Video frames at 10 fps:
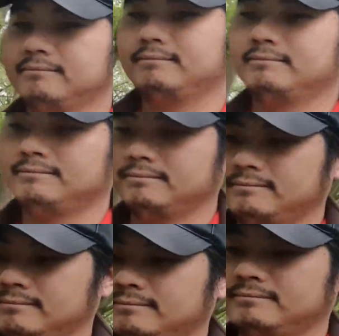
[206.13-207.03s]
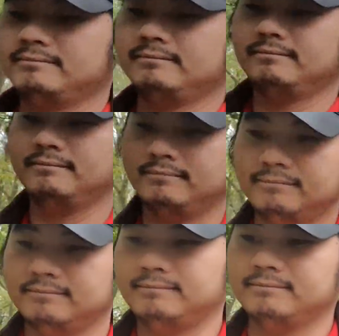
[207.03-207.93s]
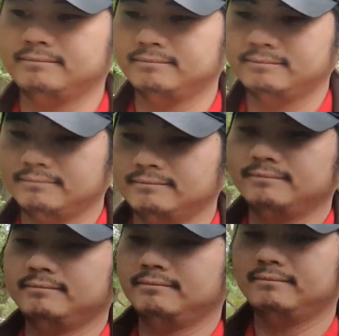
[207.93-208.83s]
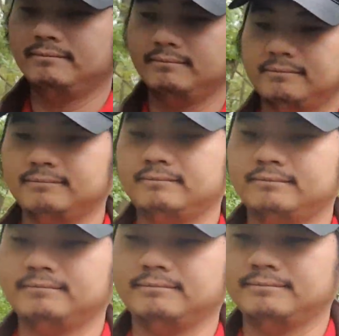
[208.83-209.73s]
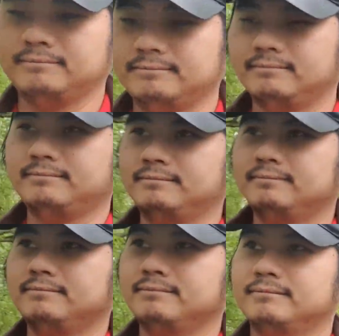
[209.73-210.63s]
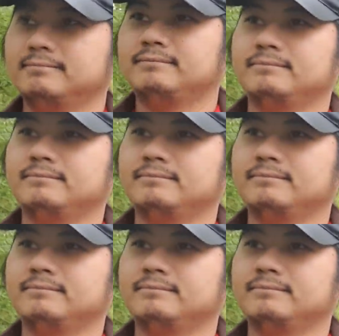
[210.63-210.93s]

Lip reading: No words are spoken by the person on screen.